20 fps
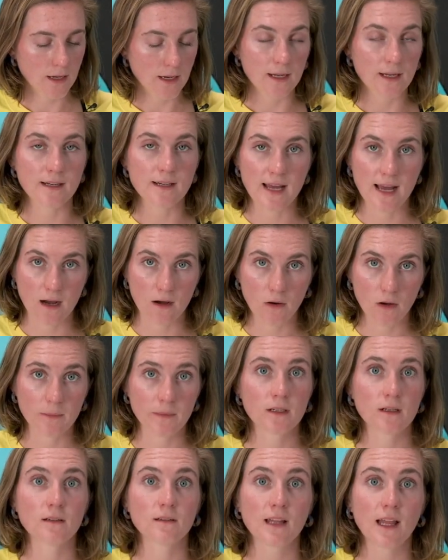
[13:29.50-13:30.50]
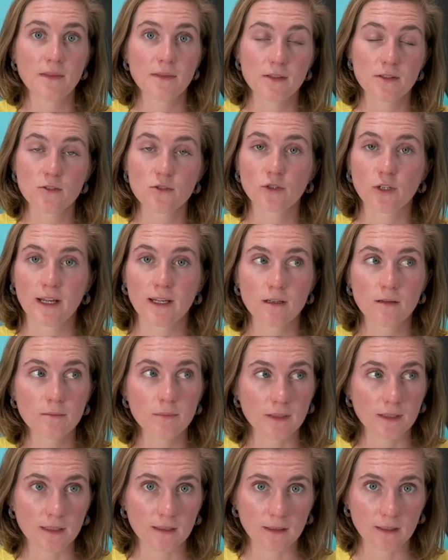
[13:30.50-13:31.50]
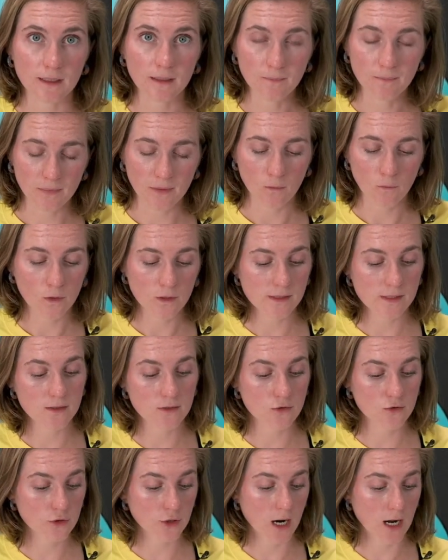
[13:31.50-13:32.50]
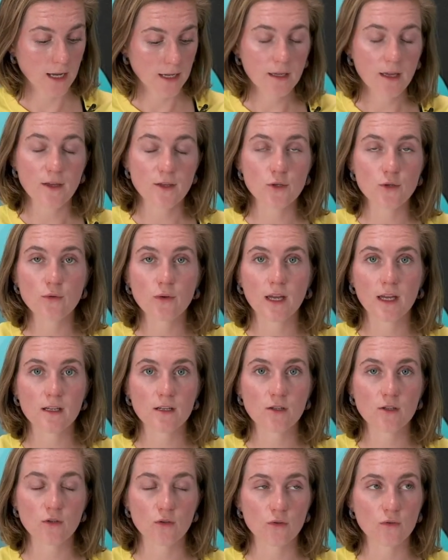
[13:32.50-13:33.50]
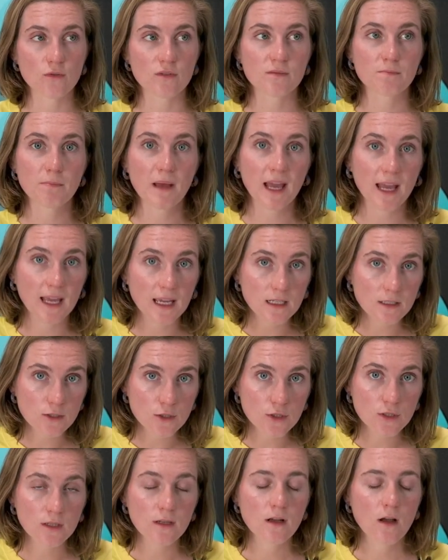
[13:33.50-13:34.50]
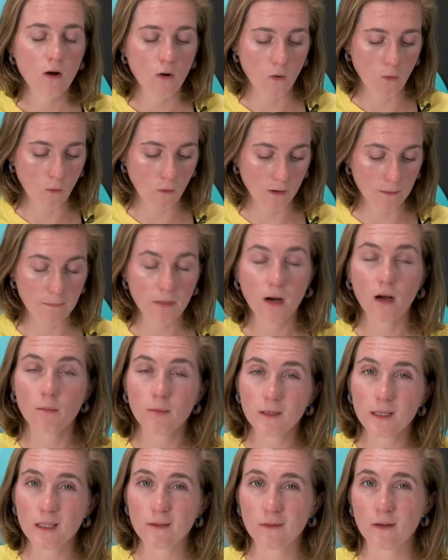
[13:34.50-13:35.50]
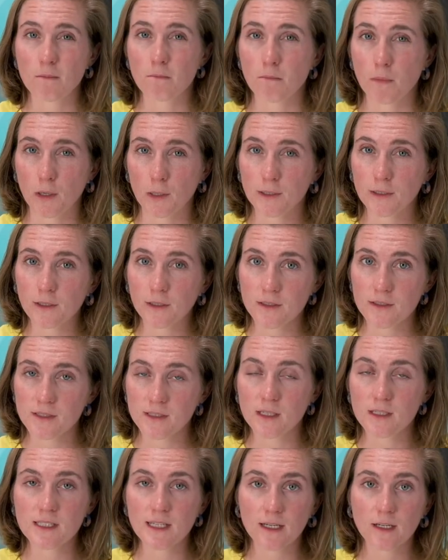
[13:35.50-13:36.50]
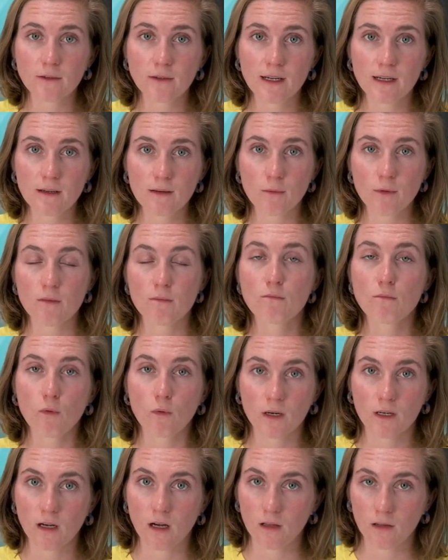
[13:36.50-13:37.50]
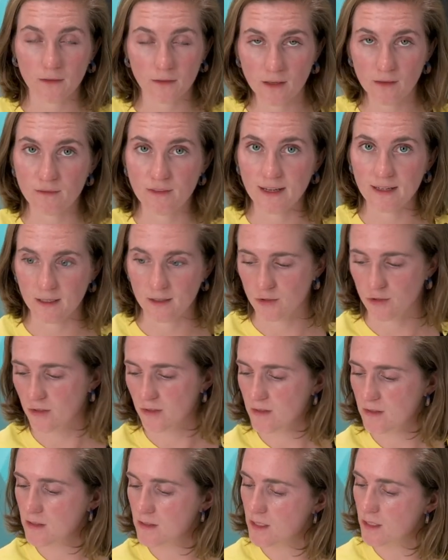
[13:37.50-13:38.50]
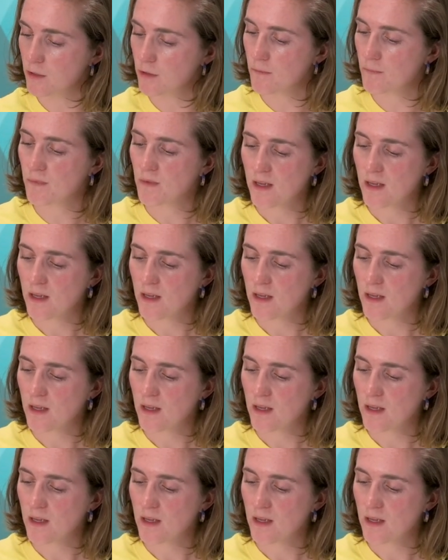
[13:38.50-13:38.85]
Now I'm going to let this dry completely. Once it's dry, you can use paint or probably even markers to decorate it with more color if that interests you.